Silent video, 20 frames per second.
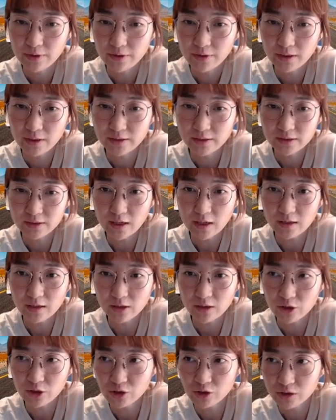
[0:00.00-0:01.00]
very
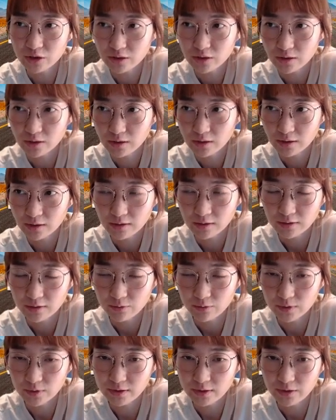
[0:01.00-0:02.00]
stylish.
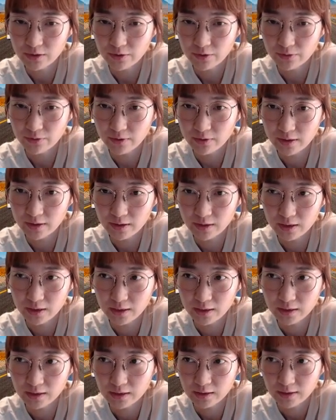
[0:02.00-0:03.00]
What do you think?
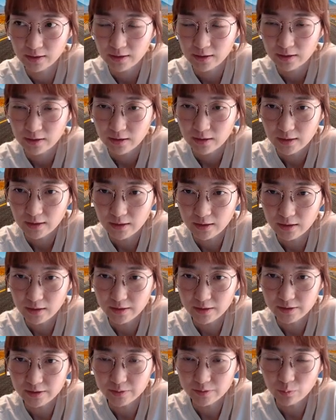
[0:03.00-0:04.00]
It
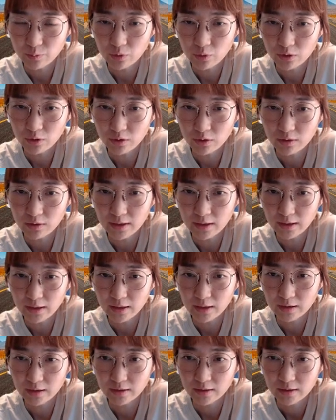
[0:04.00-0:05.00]
is more
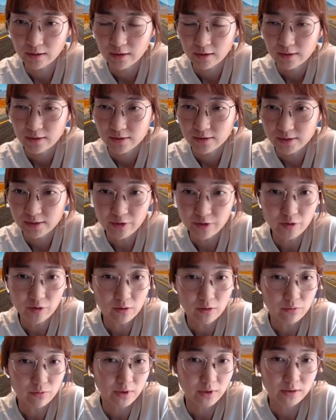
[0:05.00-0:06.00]
like
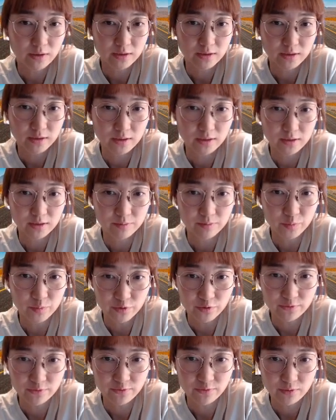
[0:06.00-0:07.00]
center-oriented
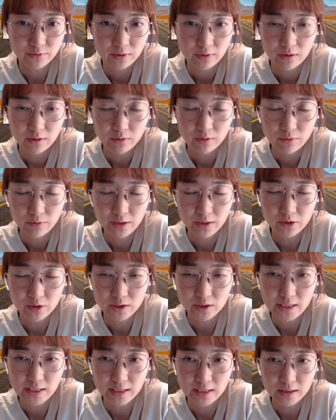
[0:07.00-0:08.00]
move
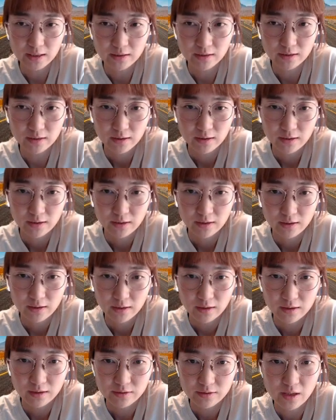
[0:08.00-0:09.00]
rather than
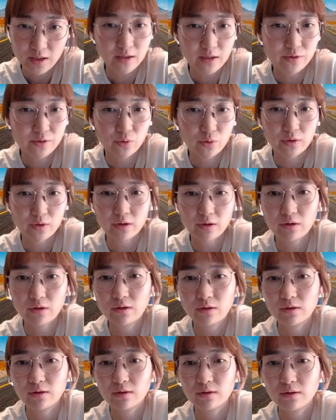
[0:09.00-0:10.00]
territorial
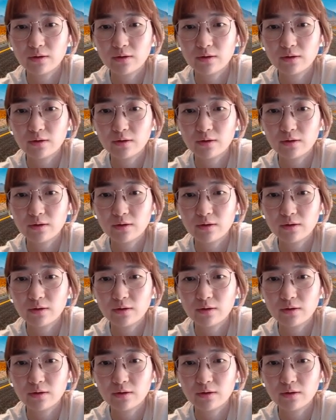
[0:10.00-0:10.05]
